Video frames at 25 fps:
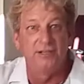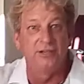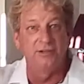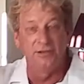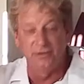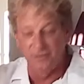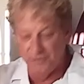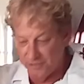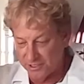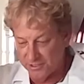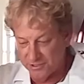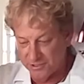to
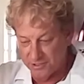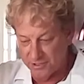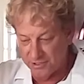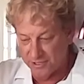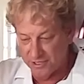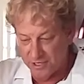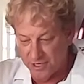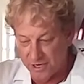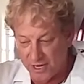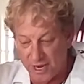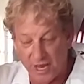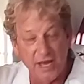do this so
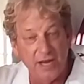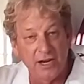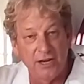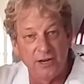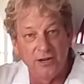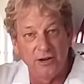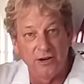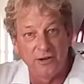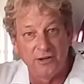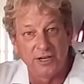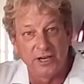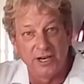that I had it
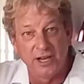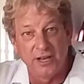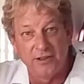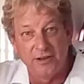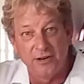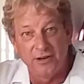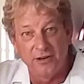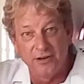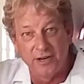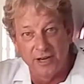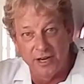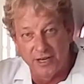all
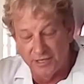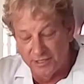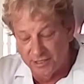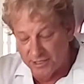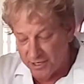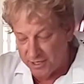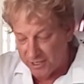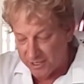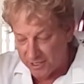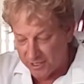together, and